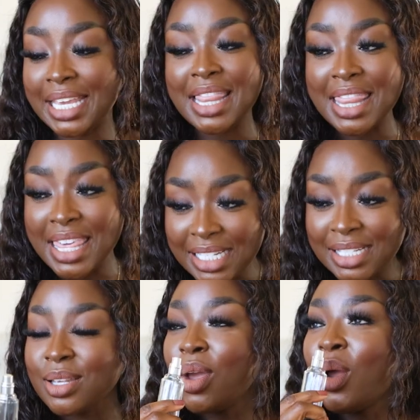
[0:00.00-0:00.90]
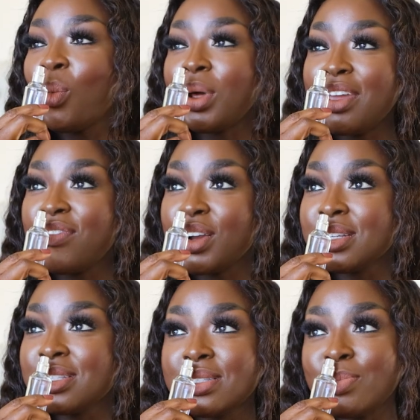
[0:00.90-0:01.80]
And this, when I
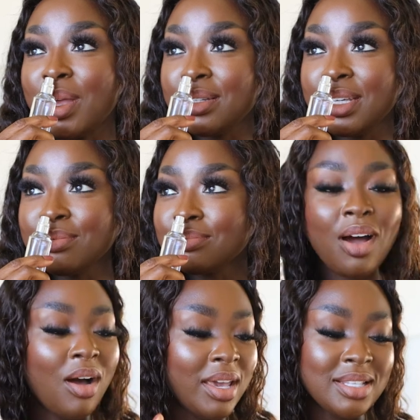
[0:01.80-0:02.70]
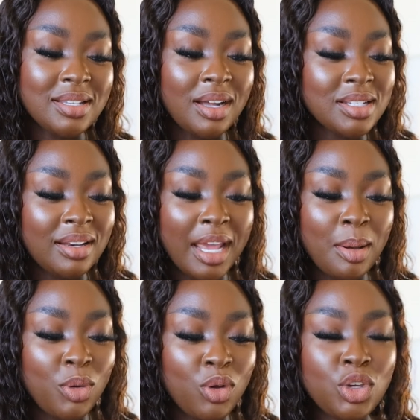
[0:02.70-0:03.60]
first smelled it, oh, it's
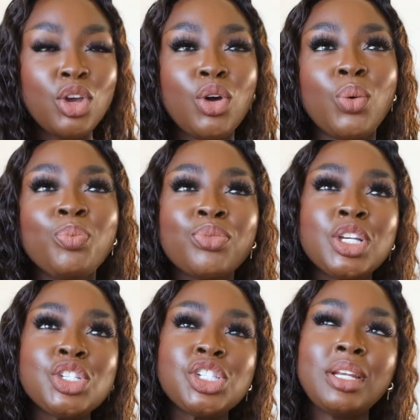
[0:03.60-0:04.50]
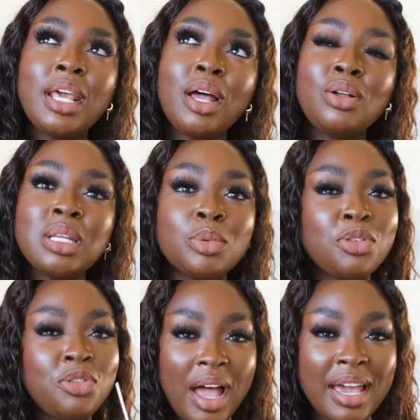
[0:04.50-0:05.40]
undeniable. You know, Chanel No.
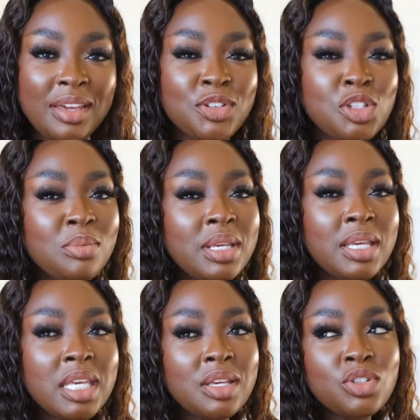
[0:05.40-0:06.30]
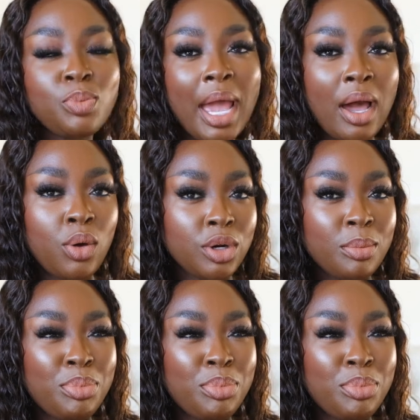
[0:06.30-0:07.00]
5 to me gives powder,